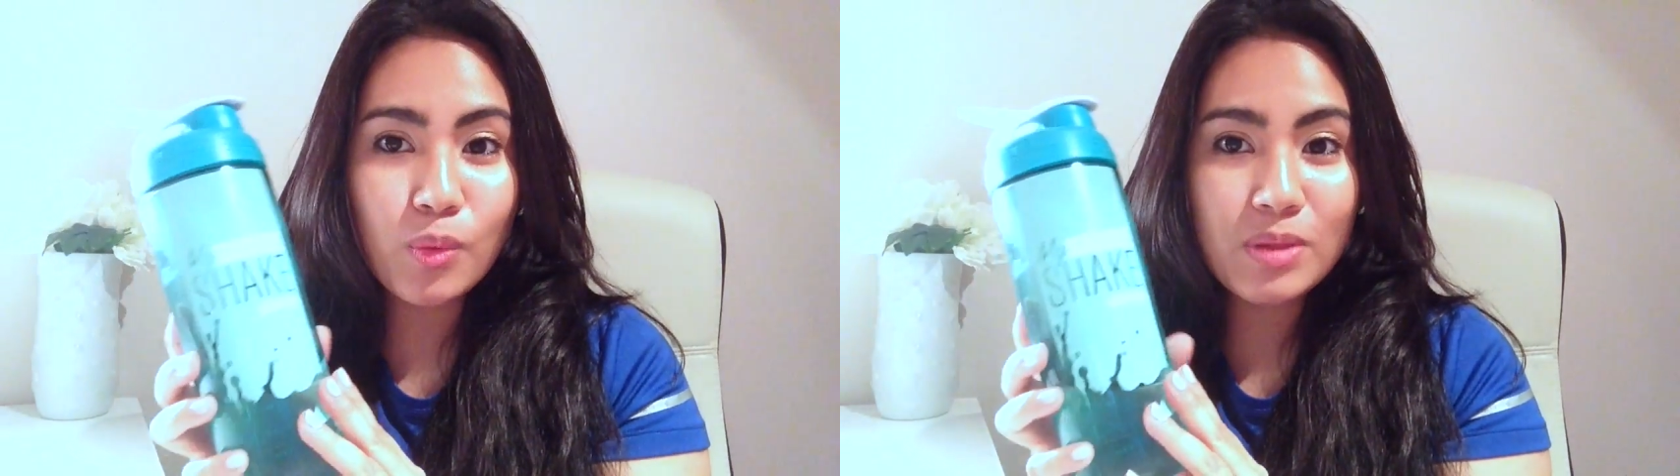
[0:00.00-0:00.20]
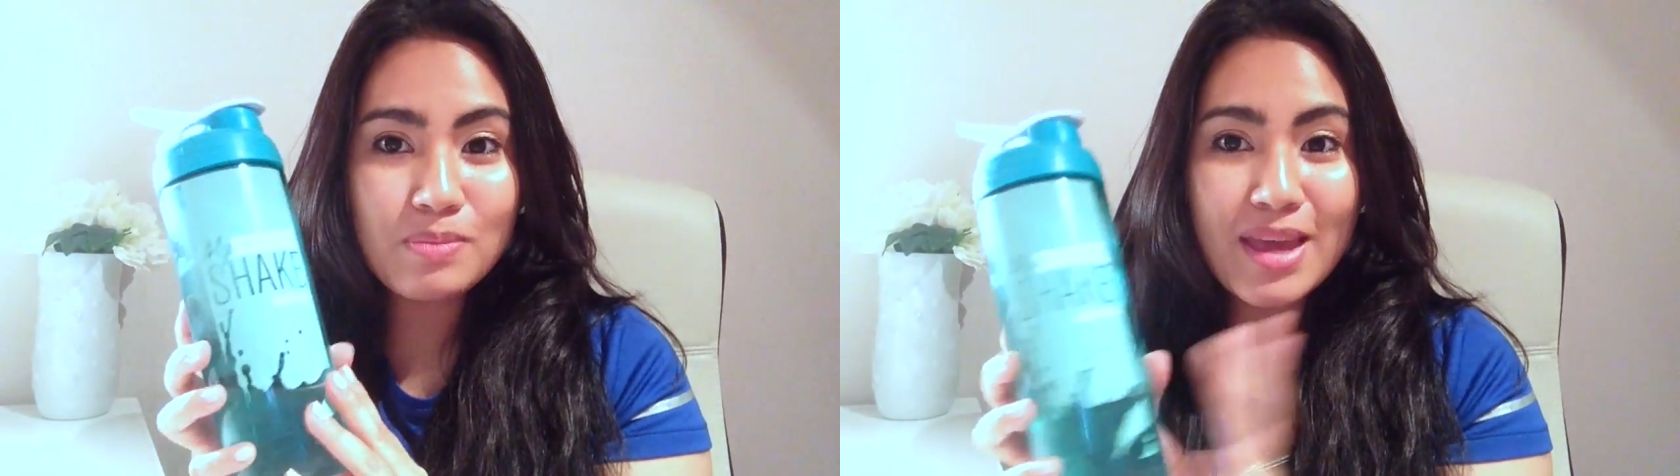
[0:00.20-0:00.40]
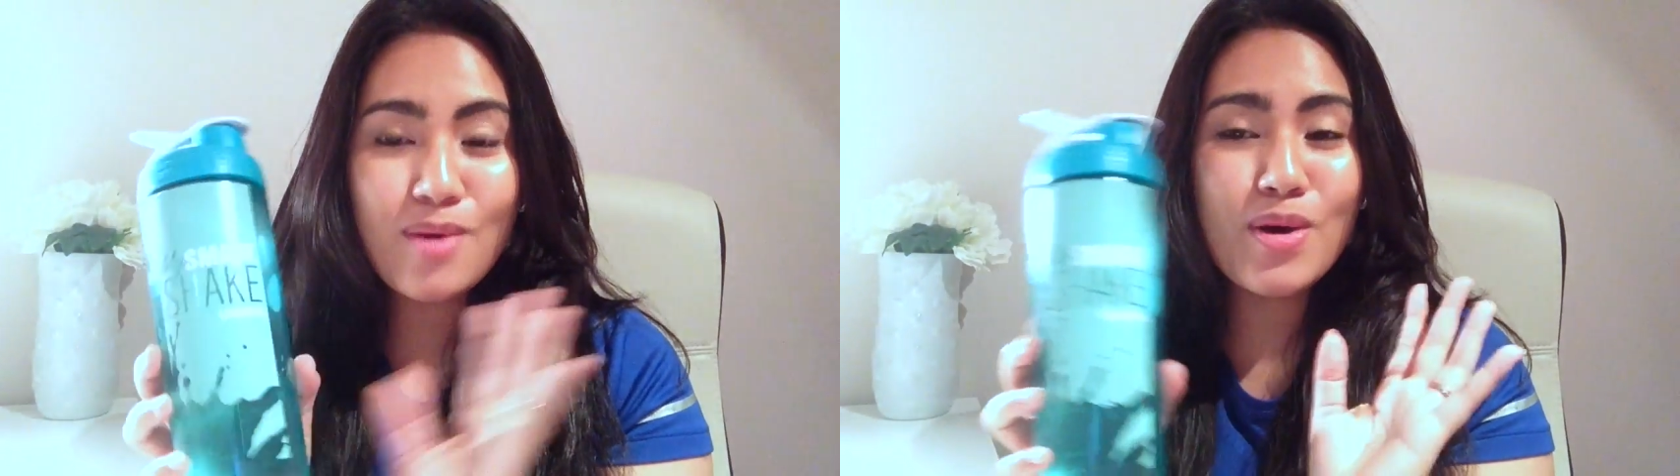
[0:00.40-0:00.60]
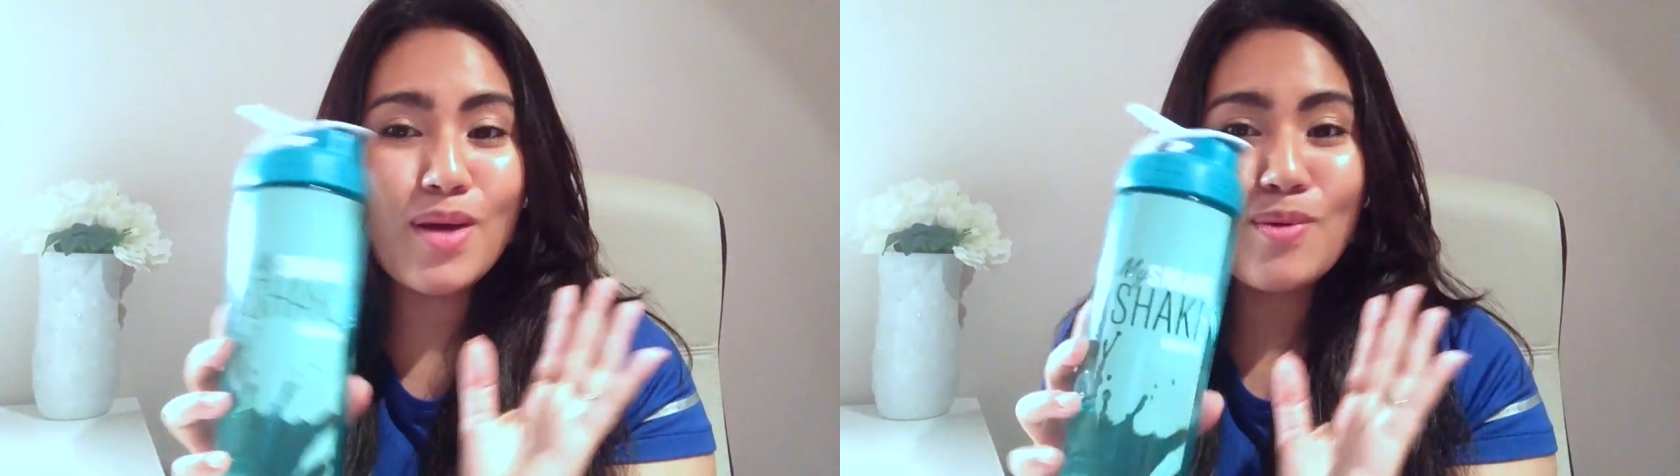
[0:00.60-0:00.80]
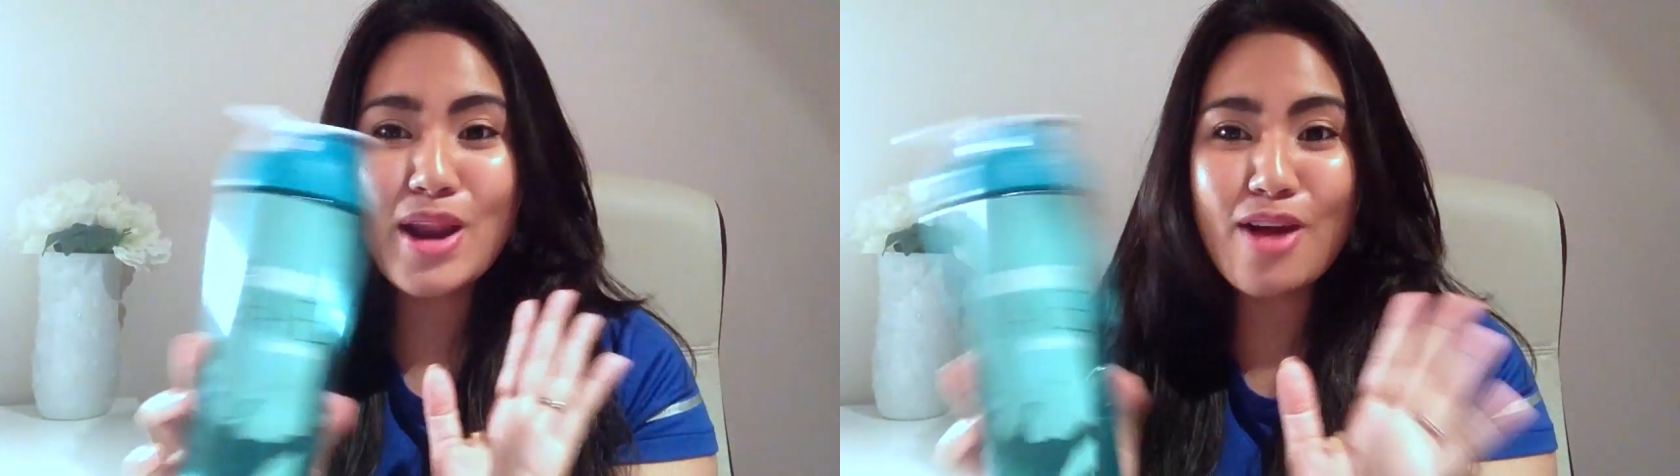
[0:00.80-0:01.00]
with me
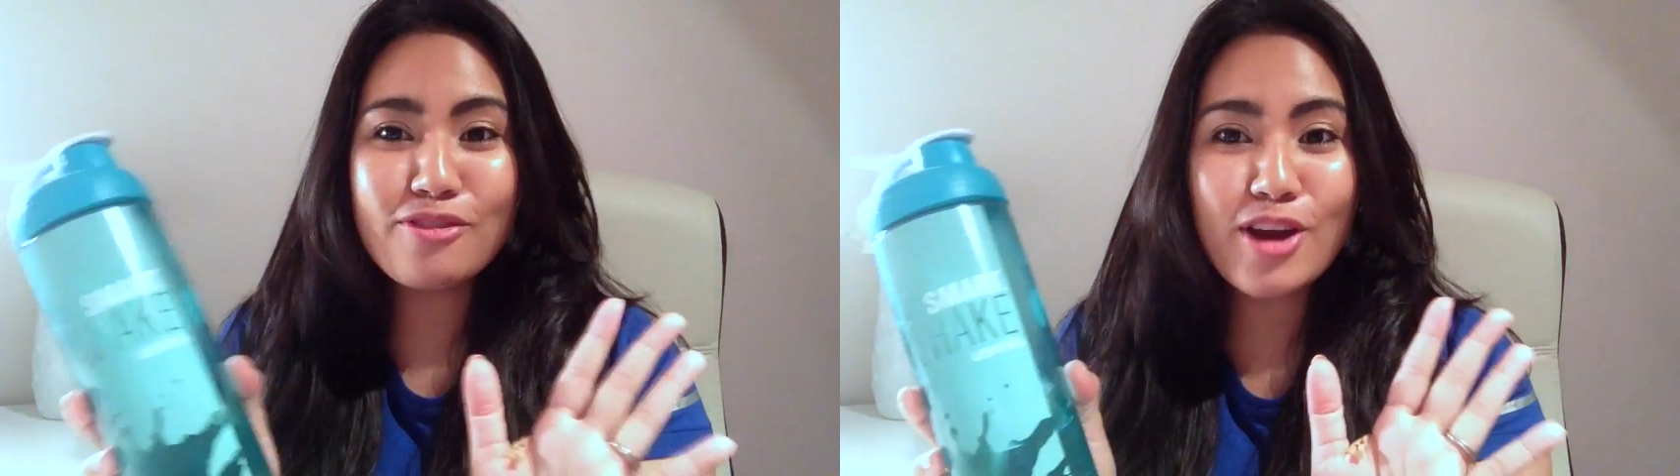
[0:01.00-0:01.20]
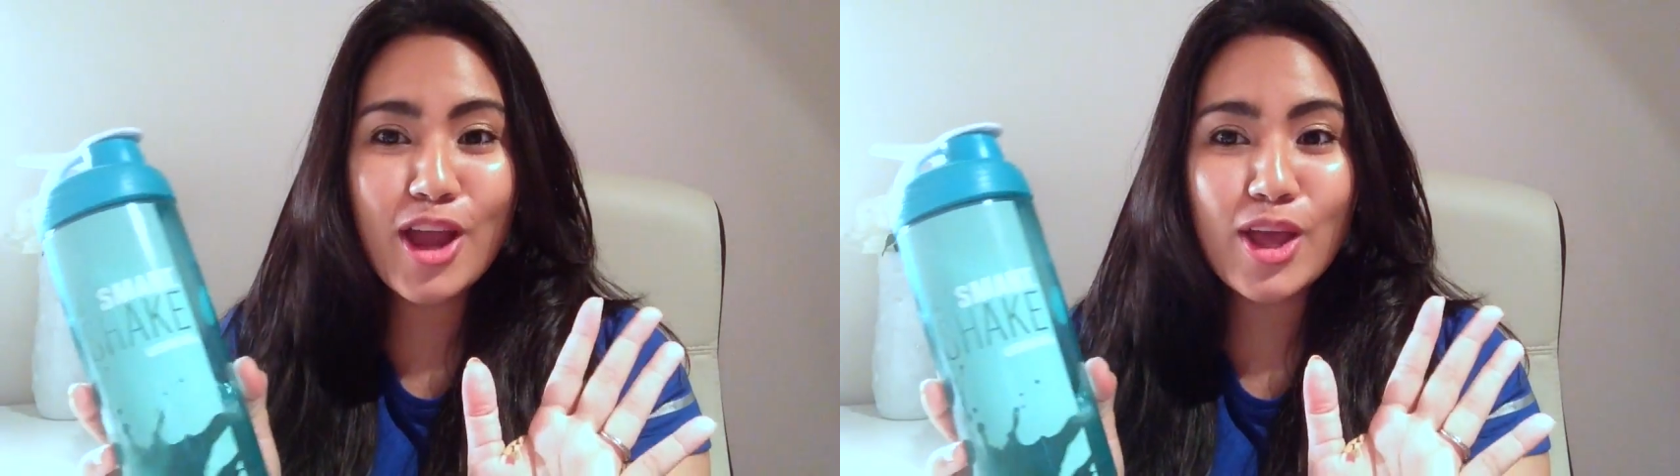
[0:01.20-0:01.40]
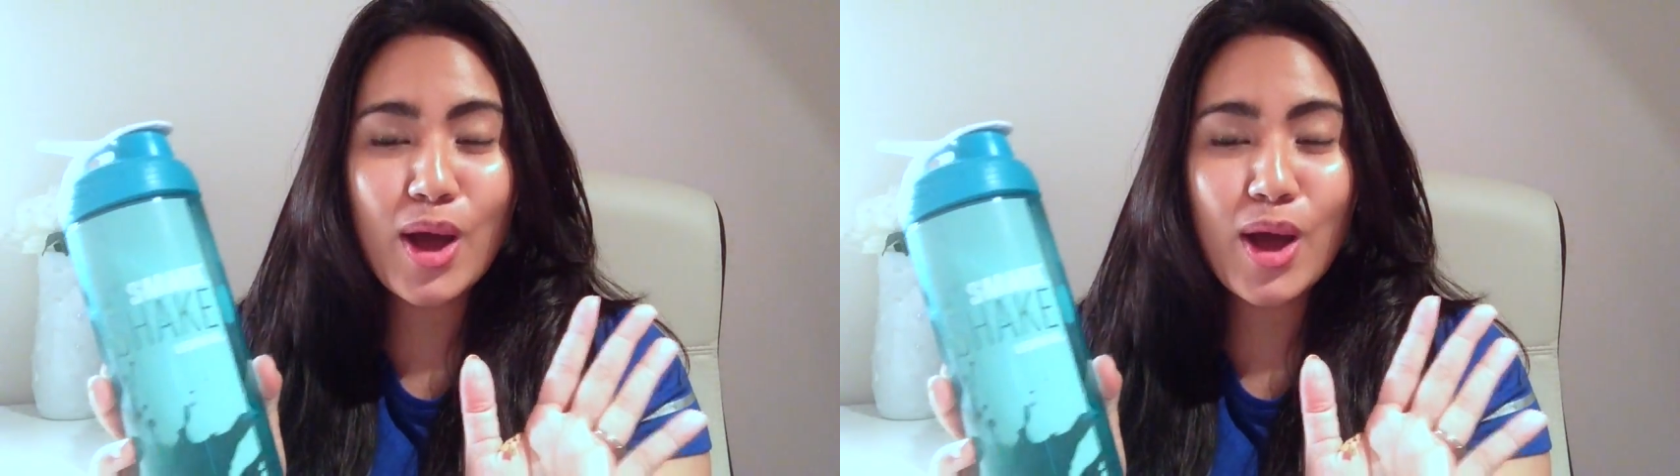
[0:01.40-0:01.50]
whenever I